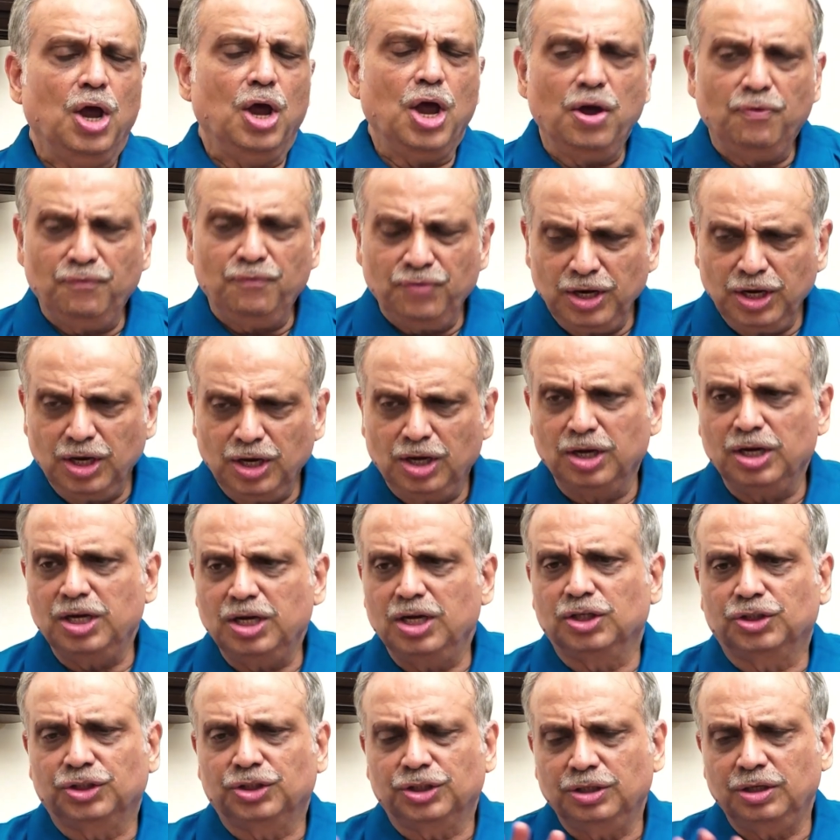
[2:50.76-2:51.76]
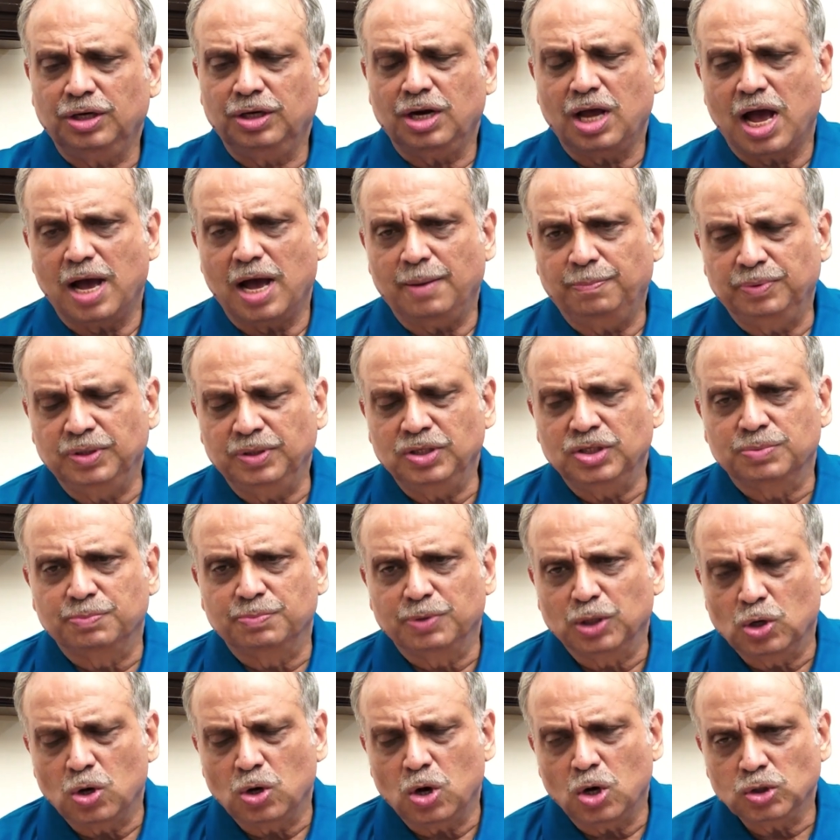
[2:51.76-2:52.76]
Every creation happens
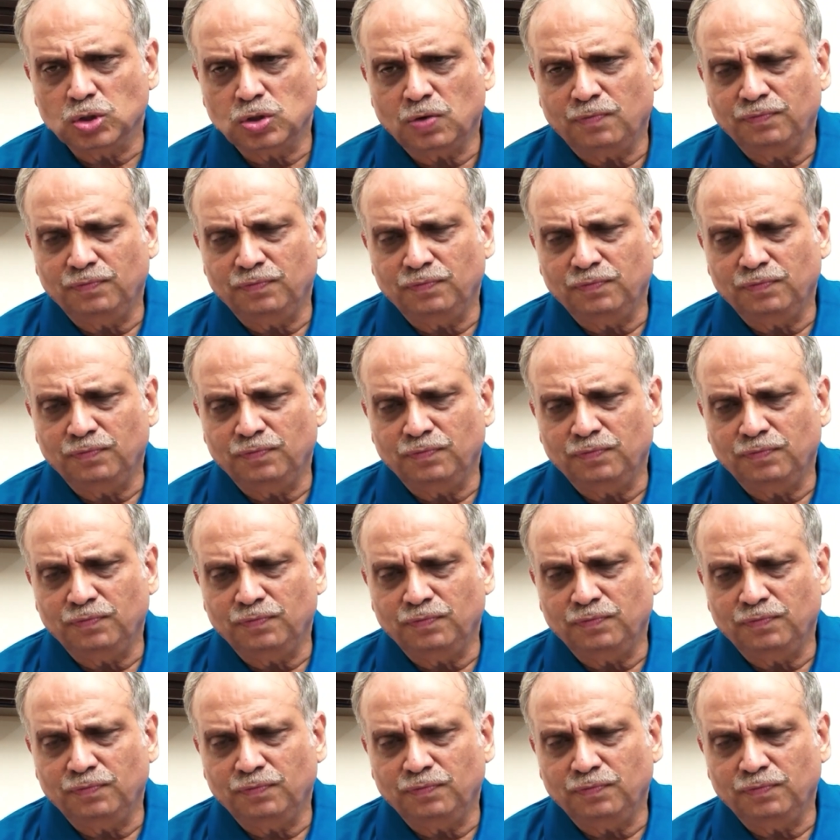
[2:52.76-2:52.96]
because